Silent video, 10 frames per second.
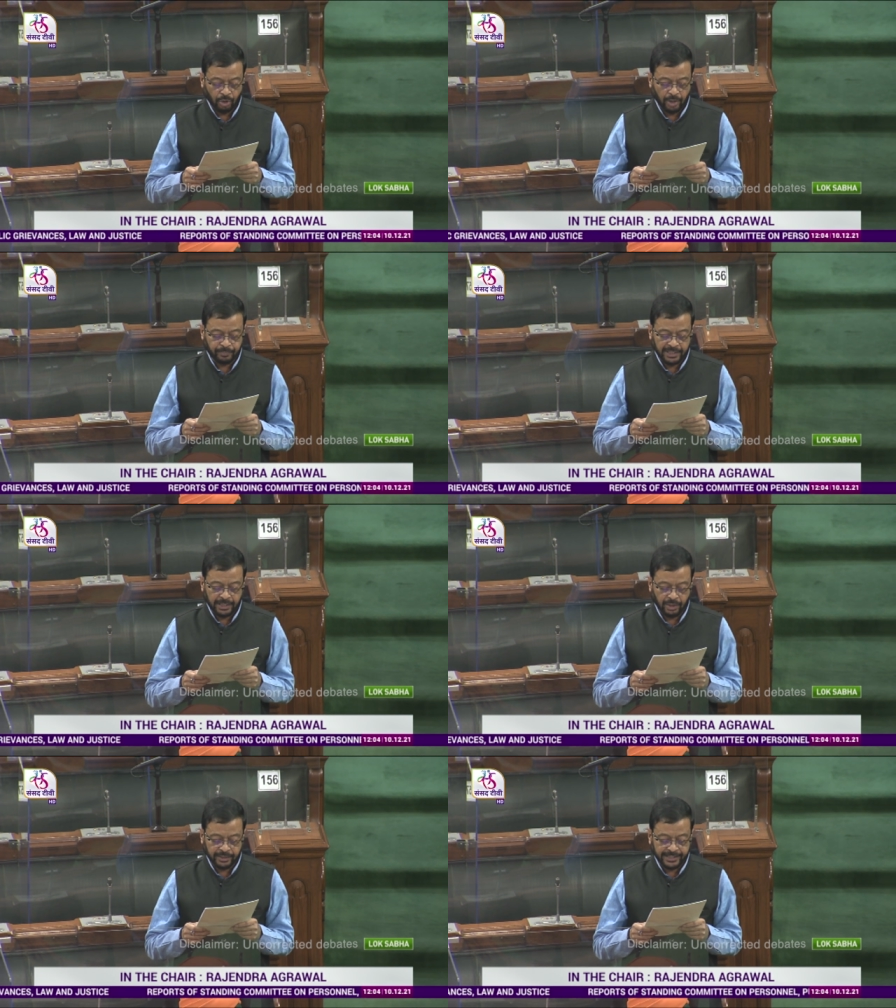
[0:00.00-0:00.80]
of the
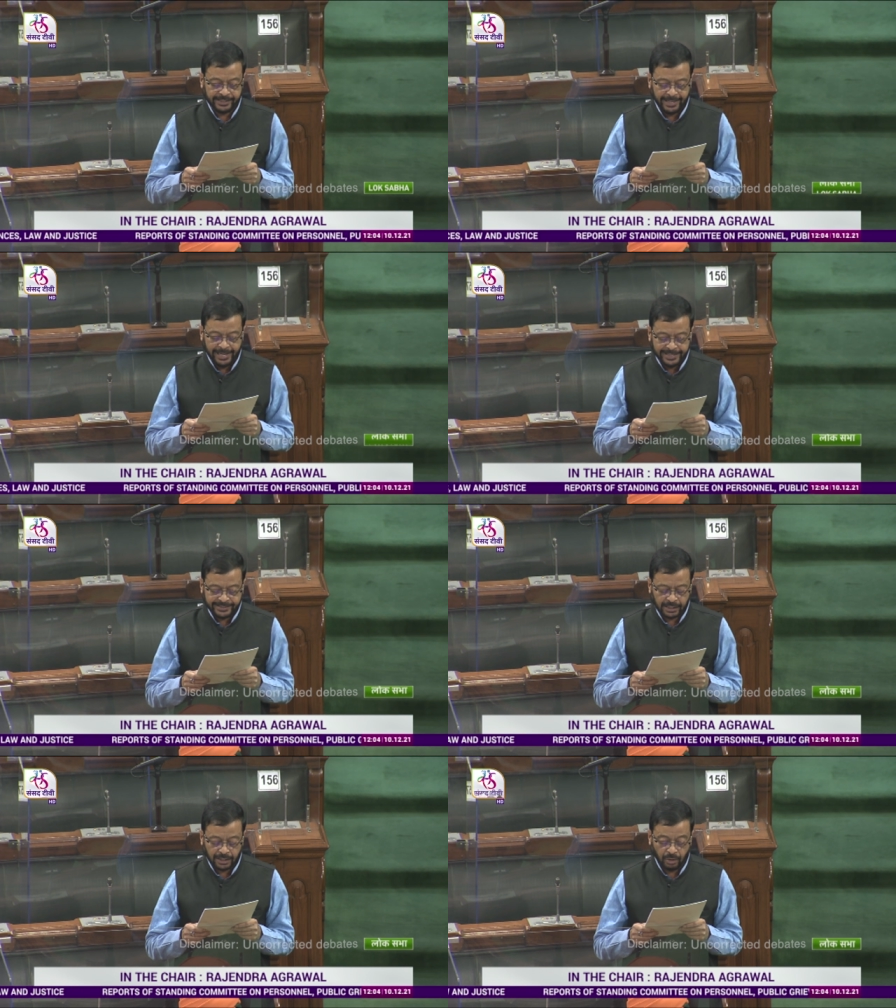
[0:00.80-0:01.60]
108th,
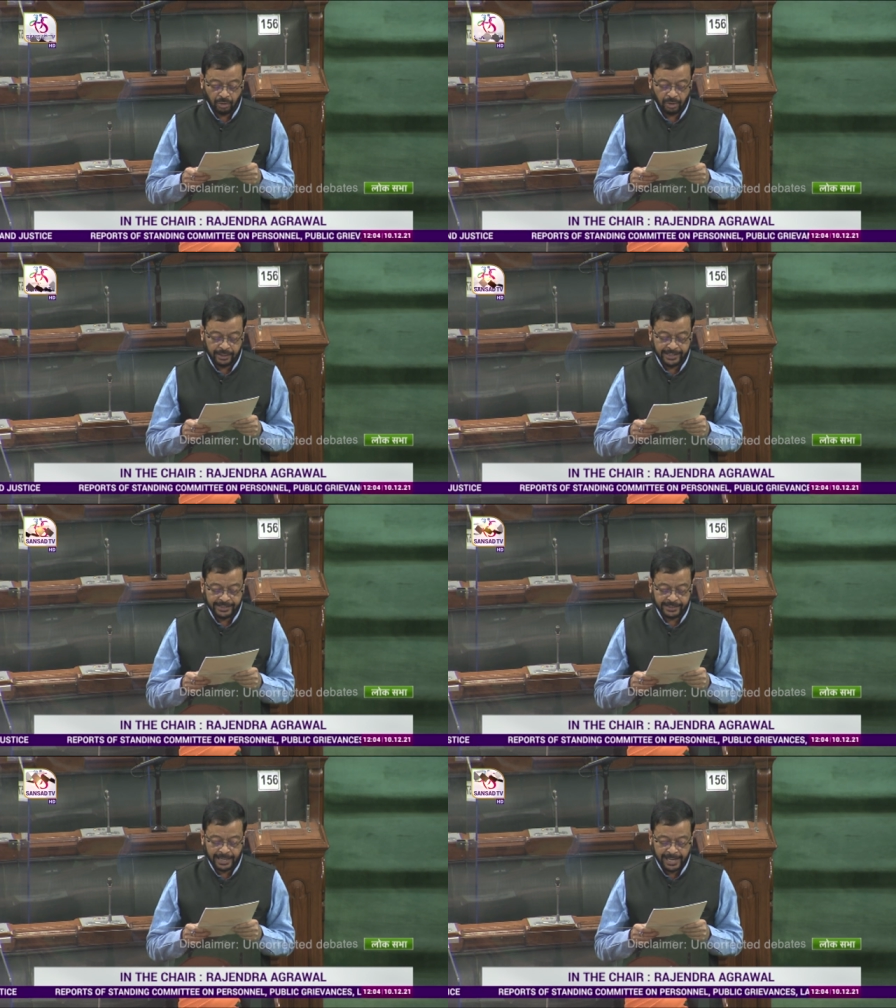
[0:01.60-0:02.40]

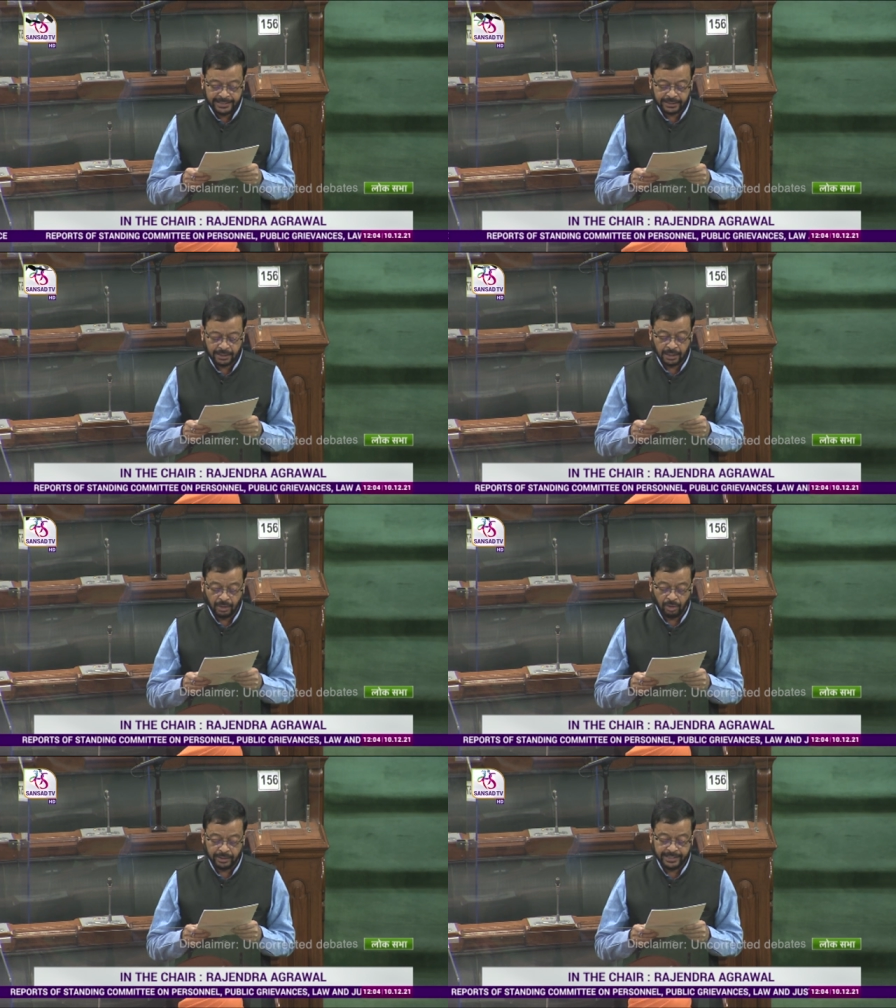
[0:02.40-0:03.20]
109th,
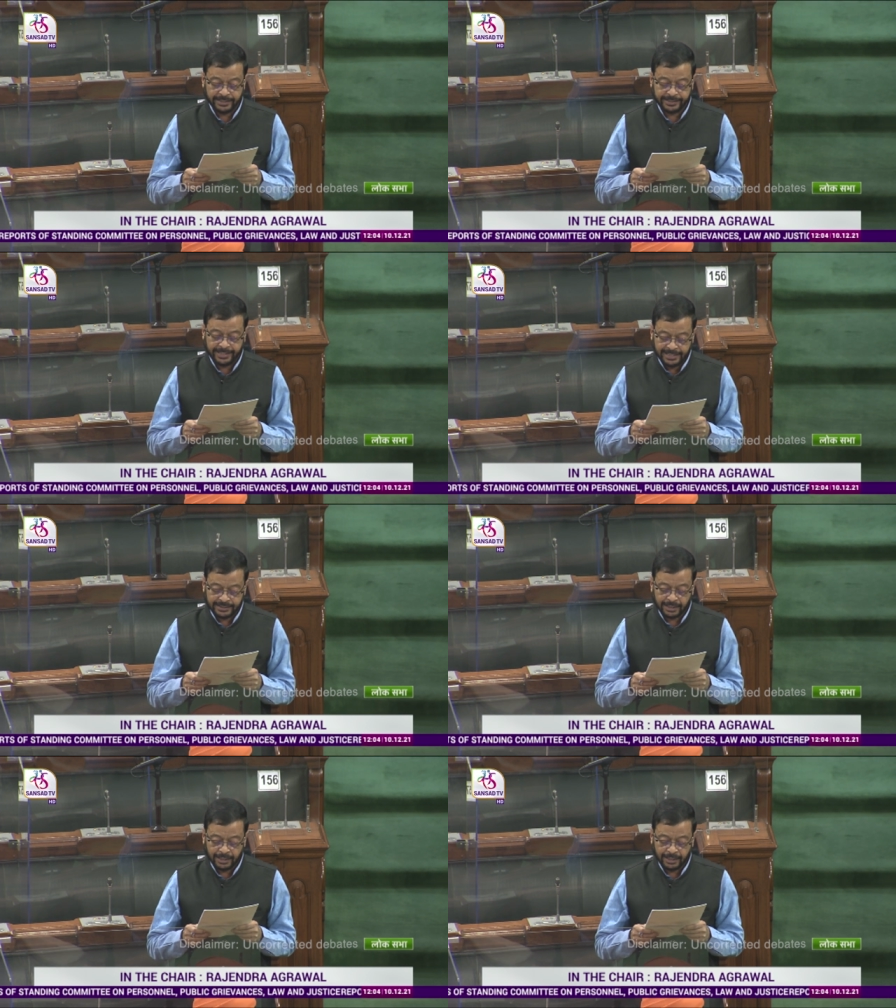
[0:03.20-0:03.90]
110th,